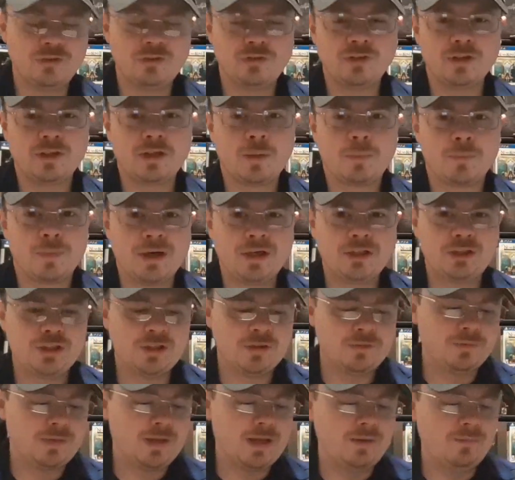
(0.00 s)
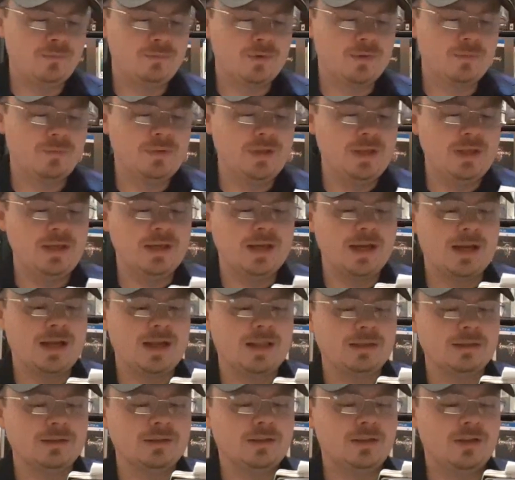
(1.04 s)
It's like a branch off game from
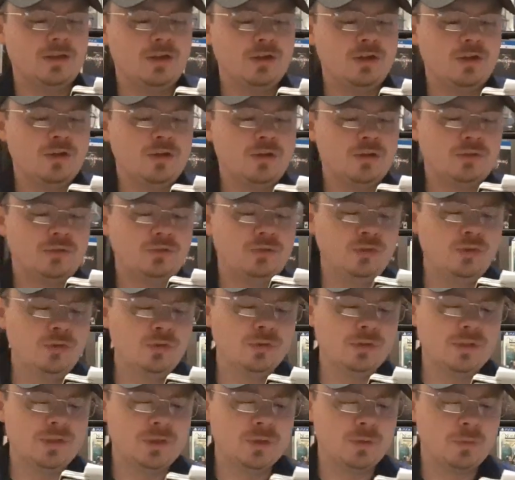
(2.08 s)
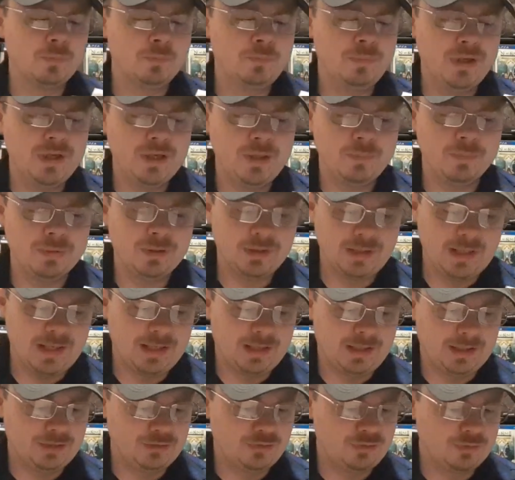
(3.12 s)
the New Little Big
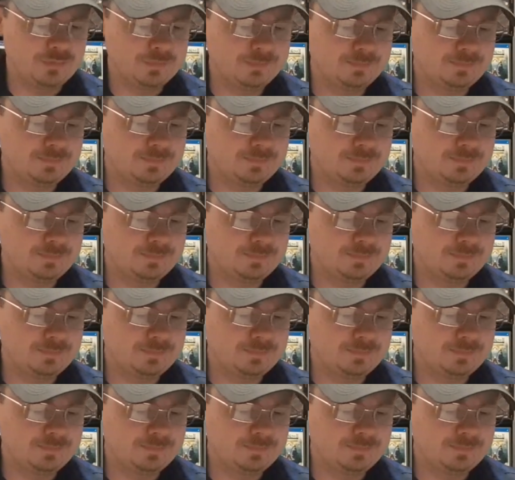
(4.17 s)
Planet.